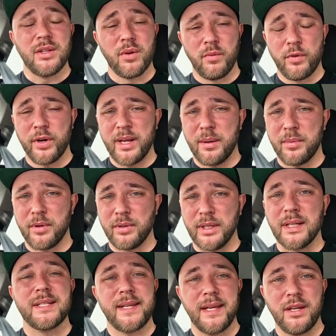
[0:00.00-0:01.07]
Don't worry about it.
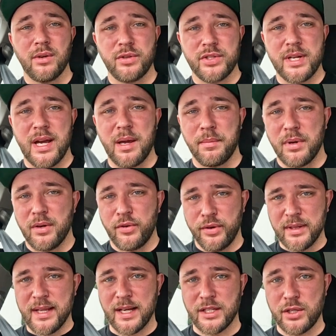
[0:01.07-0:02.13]
Take your time.
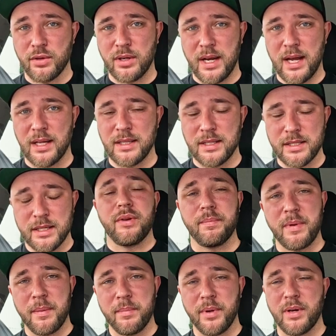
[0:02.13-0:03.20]
Relax your hands.
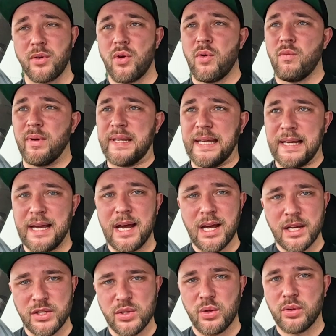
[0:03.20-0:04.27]
Remember, when the car
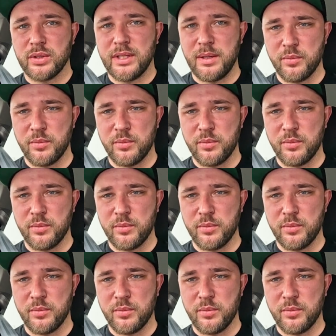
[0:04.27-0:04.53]
is already